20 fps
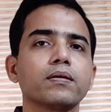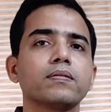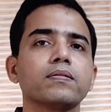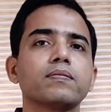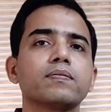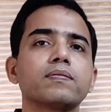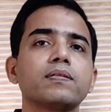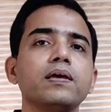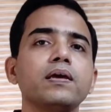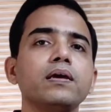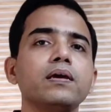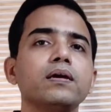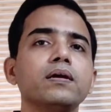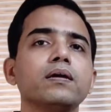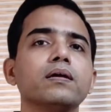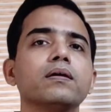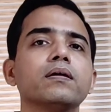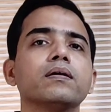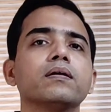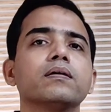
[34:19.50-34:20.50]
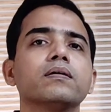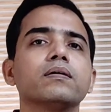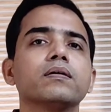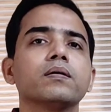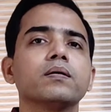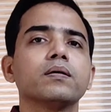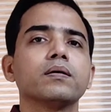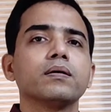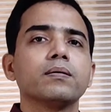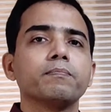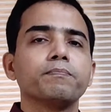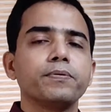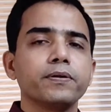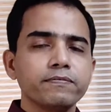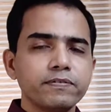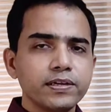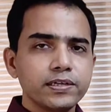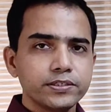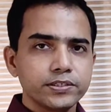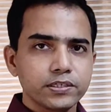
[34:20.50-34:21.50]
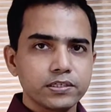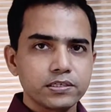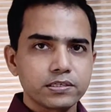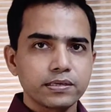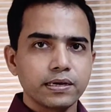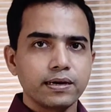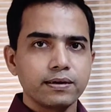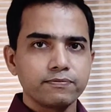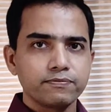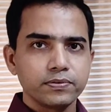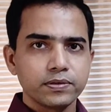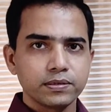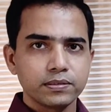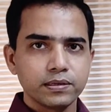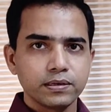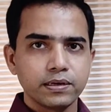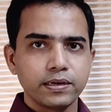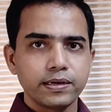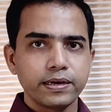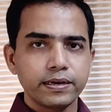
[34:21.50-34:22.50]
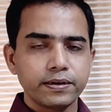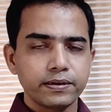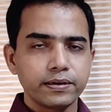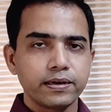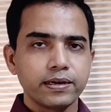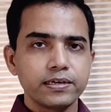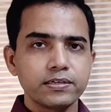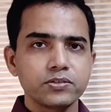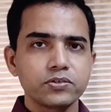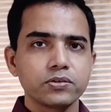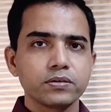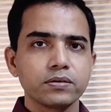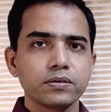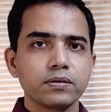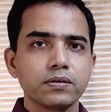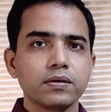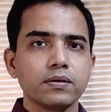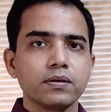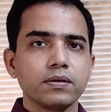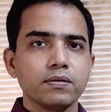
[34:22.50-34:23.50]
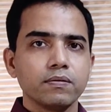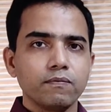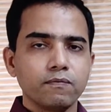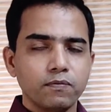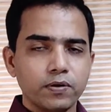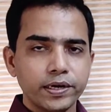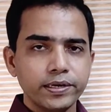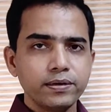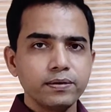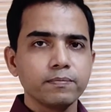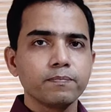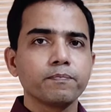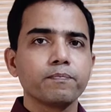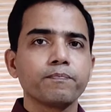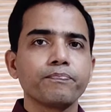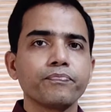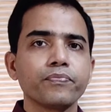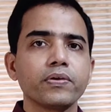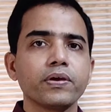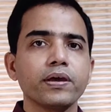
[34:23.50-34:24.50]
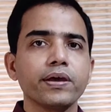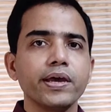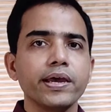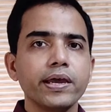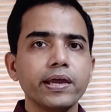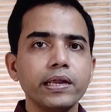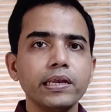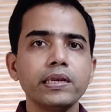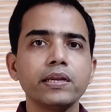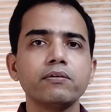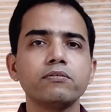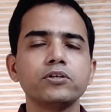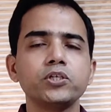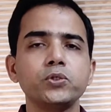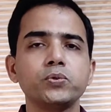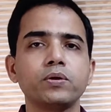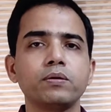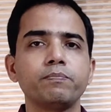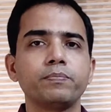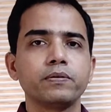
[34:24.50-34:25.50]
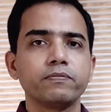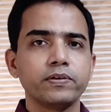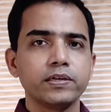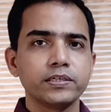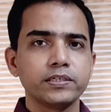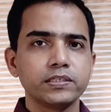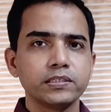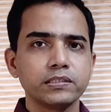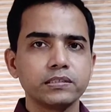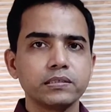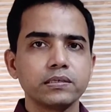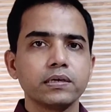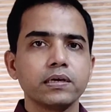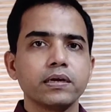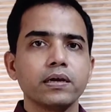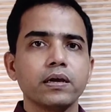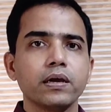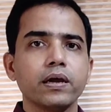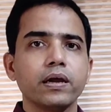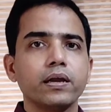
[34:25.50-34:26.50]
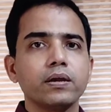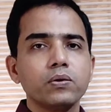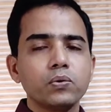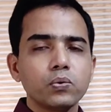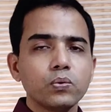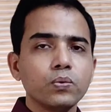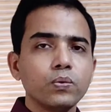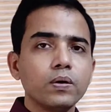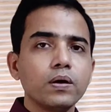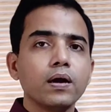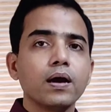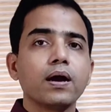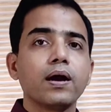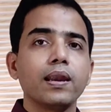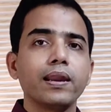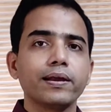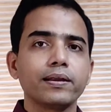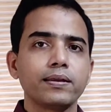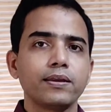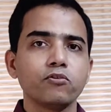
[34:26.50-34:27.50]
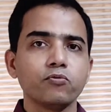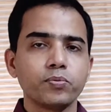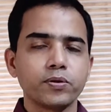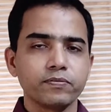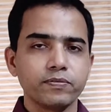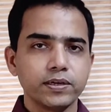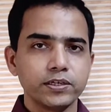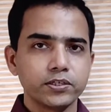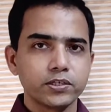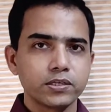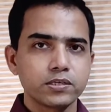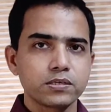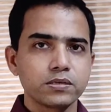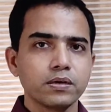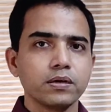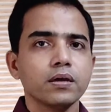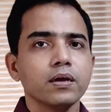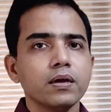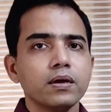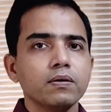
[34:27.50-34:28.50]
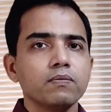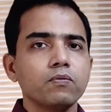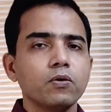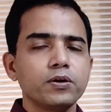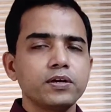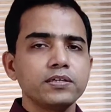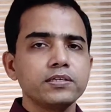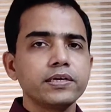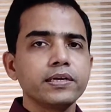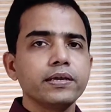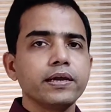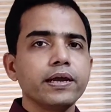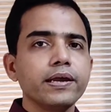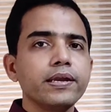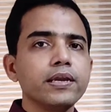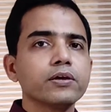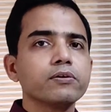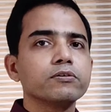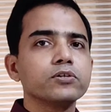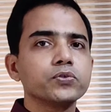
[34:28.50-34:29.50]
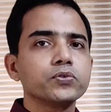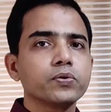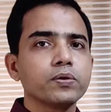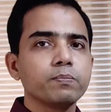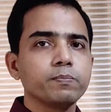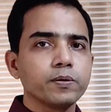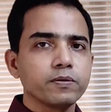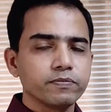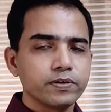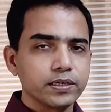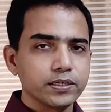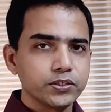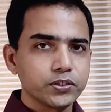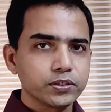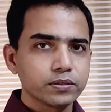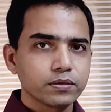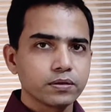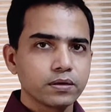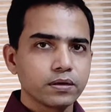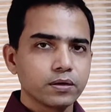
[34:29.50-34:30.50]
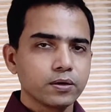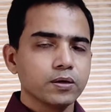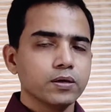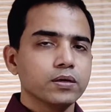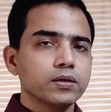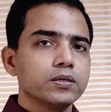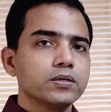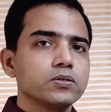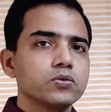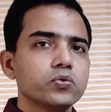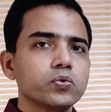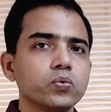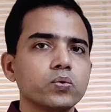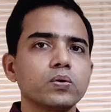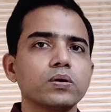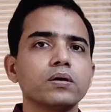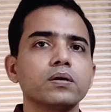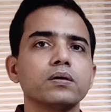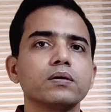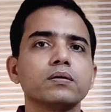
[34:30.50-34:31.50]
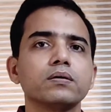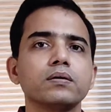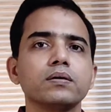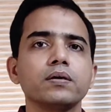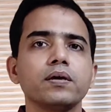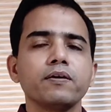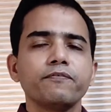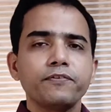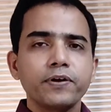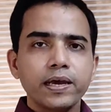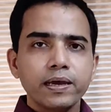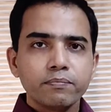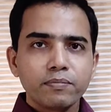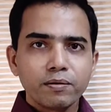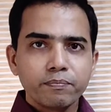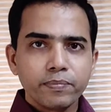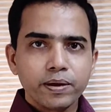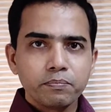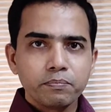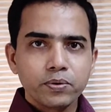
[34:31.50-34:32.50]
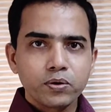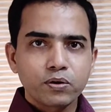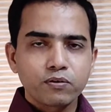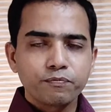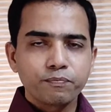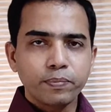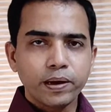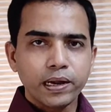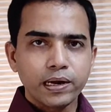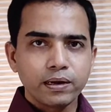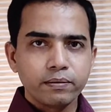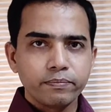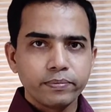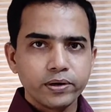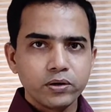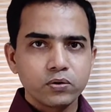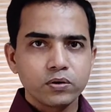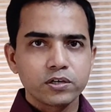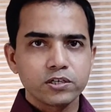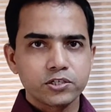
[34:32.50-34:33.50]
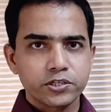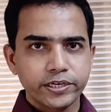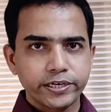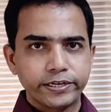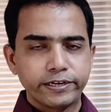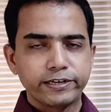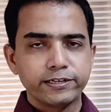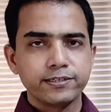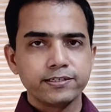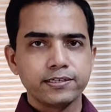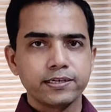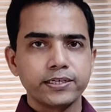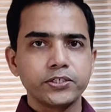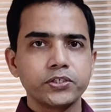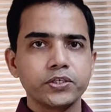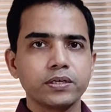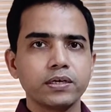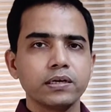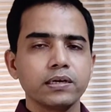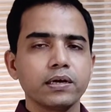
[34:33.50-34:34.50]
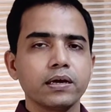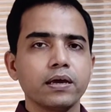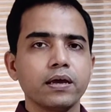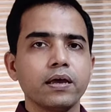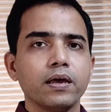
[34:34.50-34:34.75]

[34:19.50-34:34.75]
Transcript: the privileges are further categorized: 1, individual privileges, and 2, collective privileges. What is an individual privilege? So, if I am a member of parliament or a state legislature,